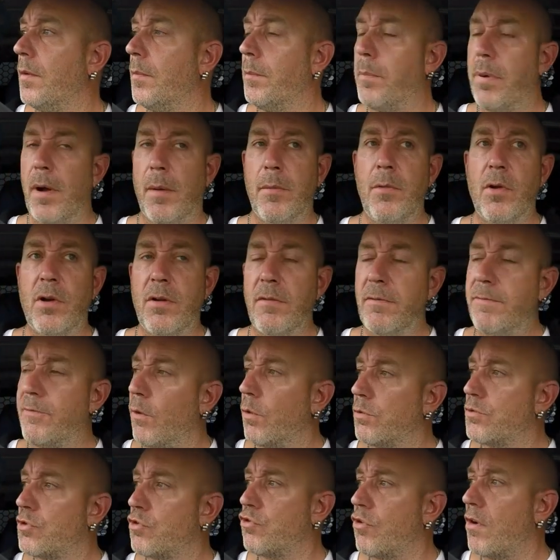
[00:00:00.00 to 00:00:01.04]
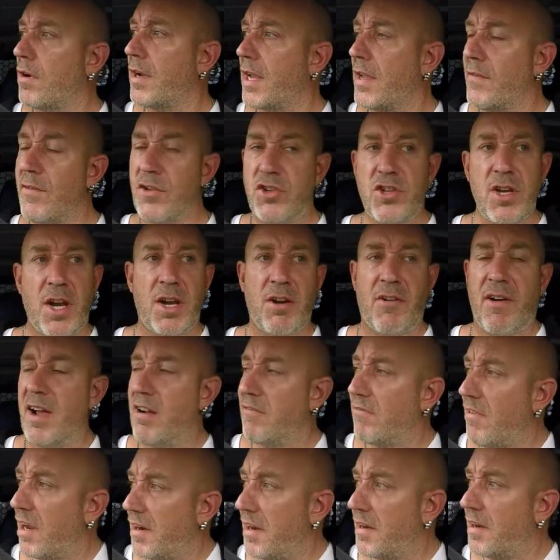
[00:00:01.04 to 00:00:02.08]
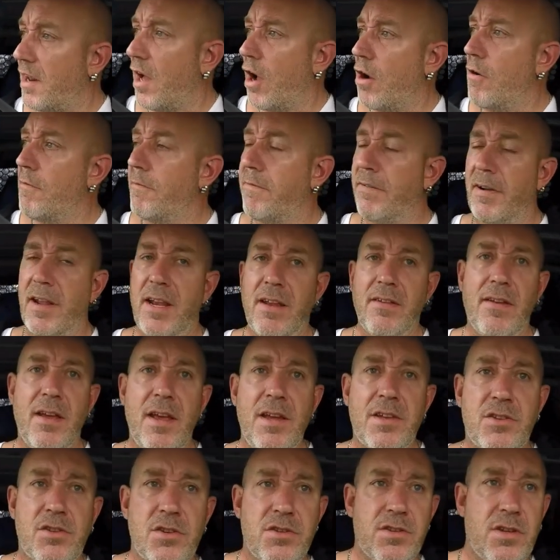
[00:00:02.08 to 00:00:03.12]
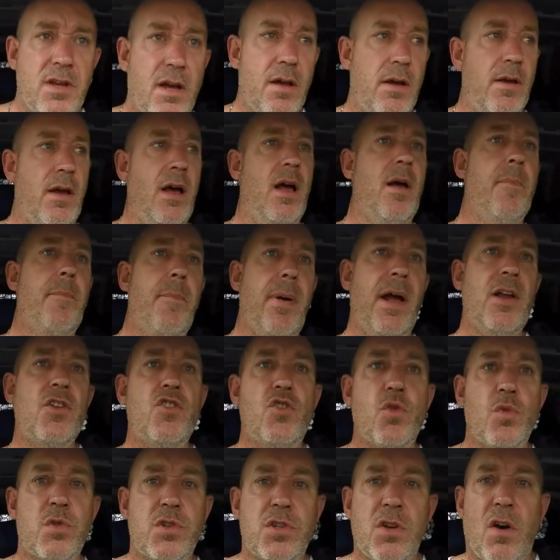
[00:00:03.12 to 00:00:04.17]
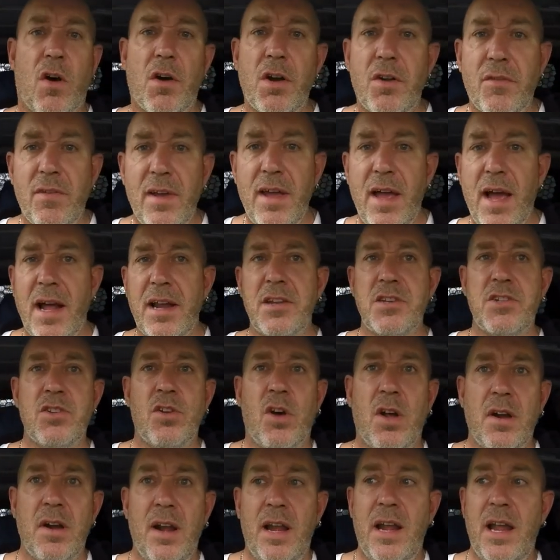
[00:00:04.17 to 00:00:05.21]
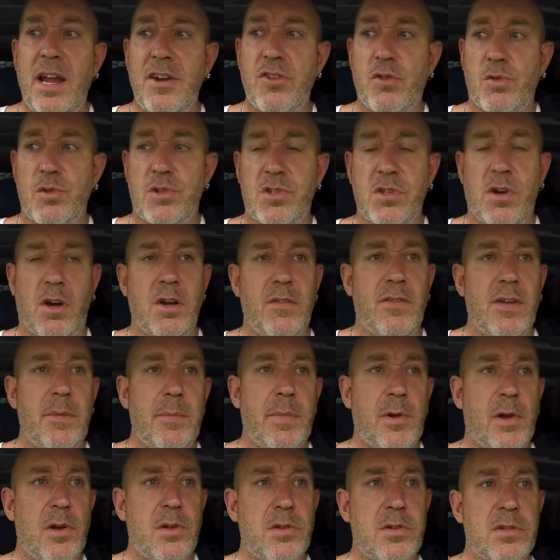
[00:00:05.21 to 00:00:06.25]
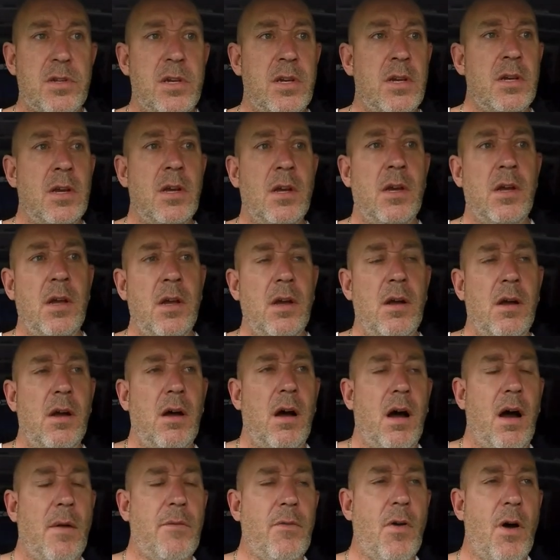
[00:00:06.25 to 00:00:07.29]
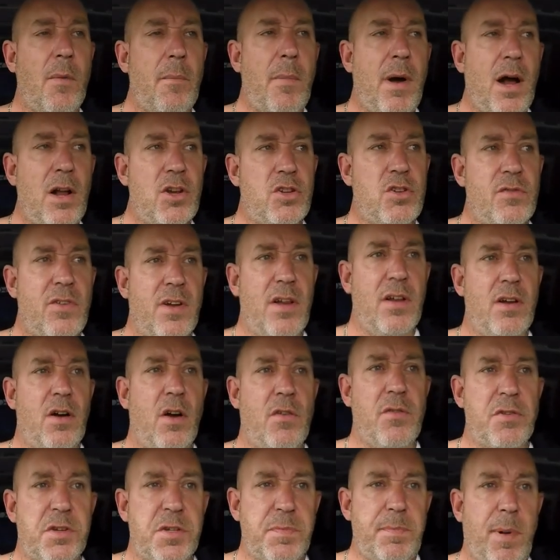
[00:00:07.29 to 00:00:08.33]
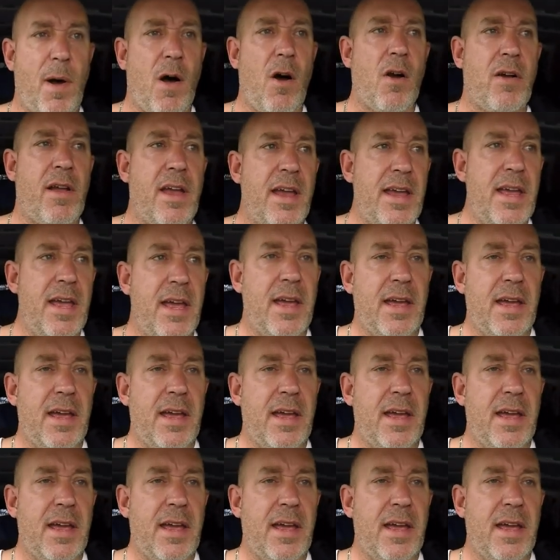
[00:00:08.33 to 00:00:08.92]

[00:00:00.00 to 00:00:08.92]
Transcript: but I'm looking forward to try and get the generator running. Hopefully it's just a, a, petrol side of it and it's not an electrical side of it because I'm not much of a, of a sparky.